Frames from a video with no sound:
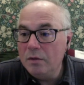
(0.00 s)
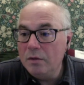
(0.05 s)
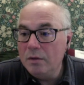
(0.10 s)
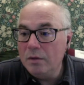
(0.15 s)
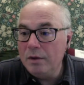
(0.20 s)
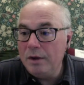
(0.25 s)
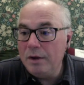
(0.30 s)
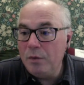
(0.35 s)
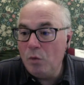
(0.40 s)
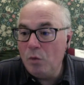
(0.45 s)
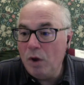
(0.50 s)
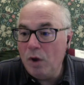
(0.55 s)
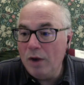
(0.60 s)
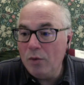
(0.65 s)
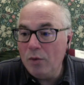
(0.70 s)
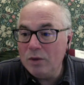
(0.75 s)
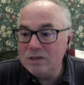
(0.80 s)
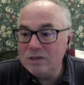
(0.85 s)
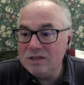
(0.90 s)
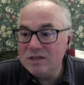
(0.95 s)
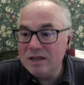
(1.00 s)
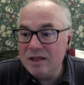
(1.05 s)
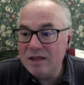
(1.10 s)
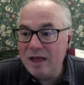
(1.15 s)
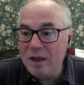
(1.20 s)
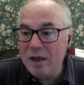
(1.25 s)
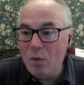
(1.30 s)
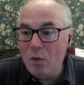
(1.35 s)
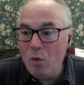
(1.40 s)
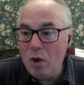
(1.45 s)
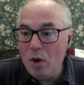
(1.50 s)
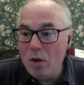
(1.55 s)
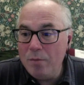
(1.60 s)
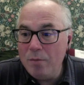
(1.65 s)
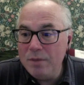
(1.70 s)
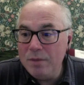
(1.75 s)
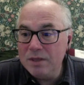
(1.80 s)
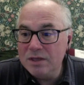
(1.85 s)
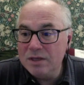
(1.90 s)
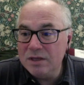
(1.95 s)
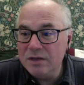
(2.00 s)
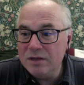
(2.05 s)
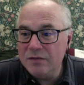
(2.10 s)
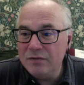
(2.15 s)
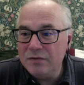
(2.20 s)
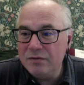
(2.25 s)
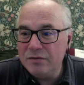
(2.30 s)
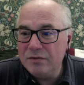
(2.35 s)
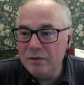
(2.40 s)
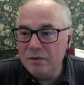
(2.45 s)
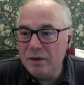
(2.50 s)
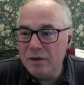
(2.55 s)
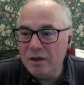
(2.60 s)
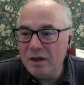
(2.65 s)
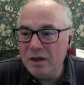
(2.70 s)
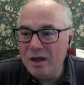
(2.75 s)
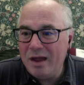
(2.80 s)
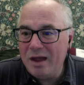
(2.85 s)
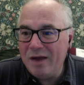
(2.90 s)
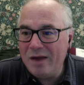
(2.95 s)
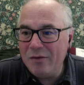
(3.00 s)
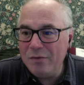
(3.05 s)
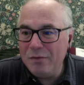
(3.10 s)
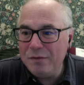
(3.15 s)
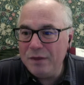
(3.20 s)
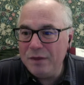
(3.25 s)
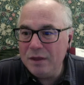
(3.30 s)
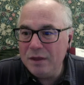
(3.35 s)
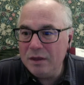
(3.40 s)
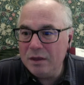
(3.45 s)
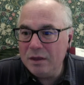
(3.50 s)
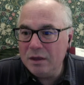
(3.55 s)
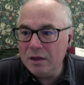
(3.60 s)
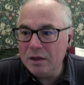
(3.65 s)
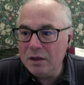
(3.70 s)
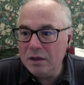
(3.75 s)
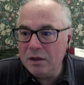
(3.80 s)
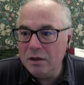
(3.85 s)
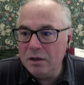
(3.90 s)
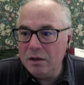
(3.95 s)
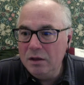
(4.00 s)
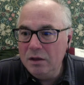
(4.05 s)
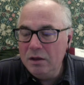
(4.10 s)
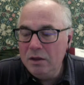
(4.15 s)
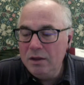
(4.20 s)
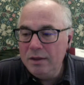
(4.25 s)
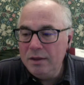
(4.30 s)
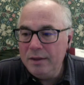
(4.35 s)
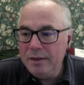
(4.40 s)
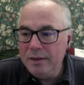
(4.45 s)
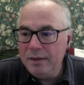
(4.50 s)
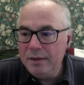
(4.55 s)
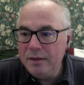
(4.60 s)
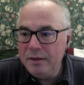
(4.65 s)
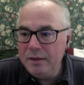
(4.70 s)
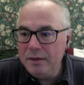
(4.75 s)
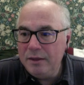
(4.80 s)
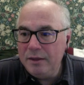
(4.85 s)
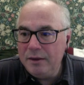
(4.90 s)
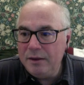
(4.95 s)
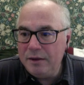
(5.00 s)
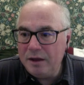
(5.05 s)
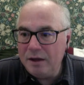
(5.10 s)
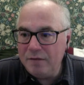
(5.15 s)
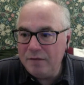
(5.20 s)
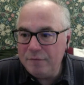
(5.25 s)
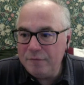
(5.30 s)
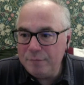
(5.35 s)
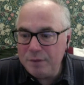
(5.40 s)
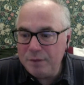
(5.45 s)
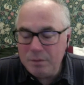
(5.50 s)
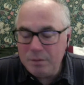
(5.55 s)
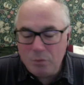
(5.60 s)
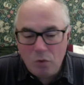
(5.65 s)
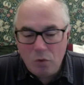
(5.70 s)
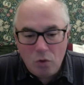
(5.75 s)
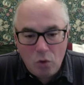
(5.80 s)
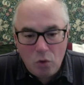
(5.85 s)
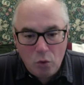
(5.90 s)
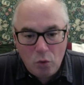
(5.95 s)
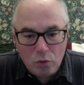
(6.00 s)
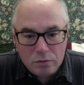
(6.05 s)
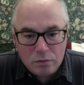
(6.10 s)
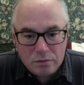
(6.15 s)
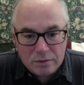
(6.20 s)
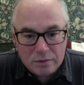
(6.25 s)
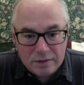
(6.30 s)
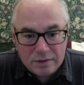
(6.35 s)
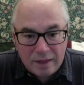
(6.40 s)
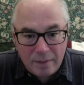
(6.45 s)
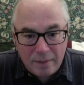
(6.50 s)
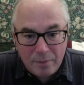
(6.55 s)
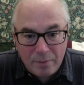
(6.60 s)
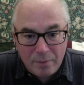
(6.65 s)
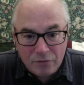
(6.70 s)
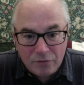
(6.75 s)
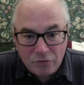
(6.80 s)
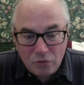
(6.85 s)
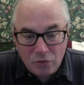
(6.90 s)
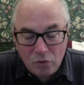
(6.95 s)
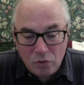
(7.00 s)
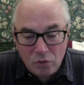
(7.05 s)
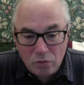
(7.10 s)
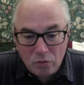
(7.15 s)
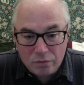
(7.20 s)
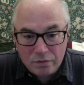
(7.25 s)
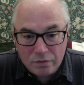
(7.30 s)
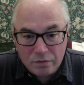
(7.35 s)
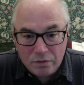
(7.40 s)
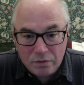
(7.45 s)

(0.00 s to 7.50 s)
and why do I say that? Well, because I don't think uh, enough people hold that much gold,